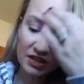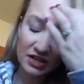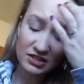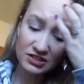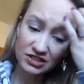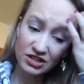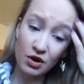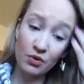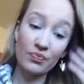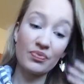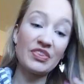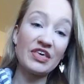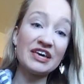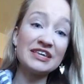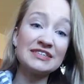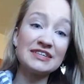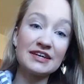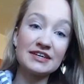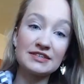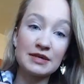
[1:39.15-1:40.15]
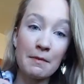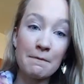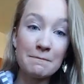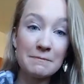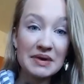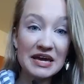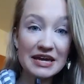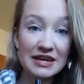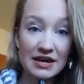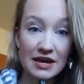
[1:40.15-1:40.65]
So this is a
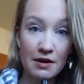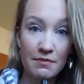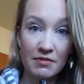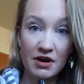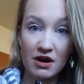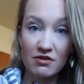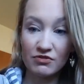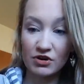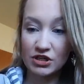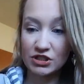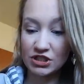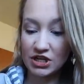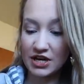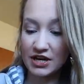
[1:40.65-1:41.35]
medium coverage.